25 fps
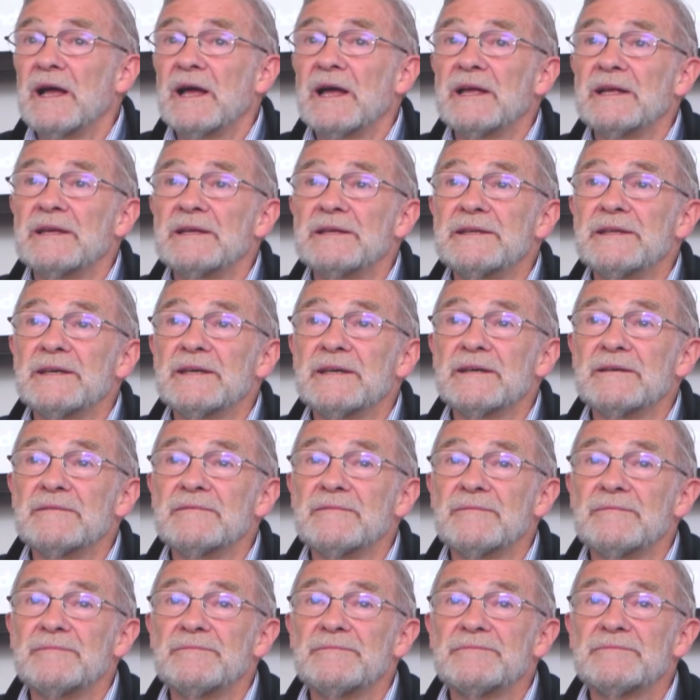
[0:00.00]
and uh,
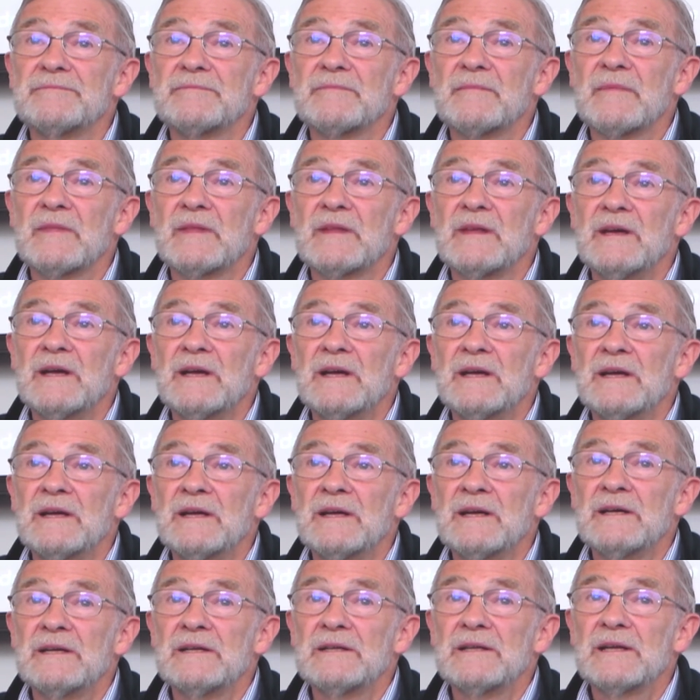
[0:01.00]

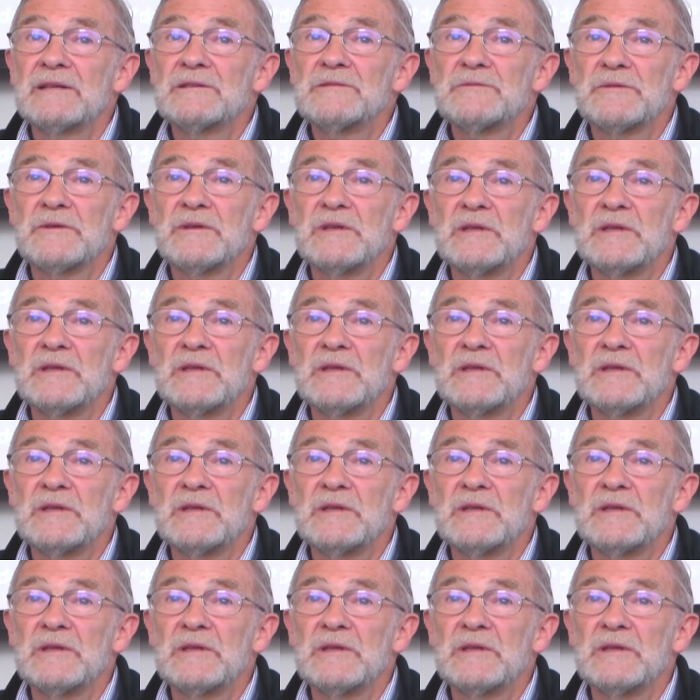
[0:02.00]
that's